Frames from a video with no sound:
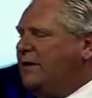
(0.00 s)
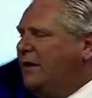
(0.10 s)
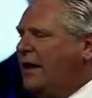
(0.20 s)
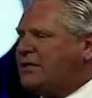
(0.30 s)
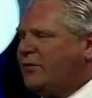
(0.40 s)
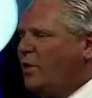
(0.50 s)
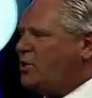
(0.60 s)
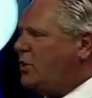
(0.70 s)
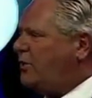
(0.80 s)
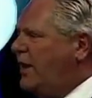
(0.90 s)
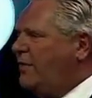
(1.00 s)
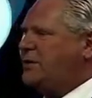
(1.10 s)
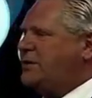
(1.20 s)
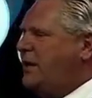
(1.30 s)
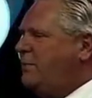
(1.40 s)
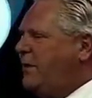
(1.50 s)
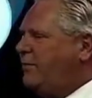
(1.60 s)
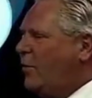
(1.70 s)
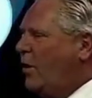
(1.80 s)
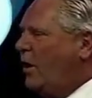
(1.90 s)
the likes of which you've never seen
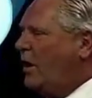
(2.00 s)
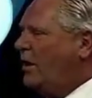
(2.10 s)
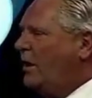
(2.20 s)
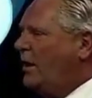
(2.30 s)
before,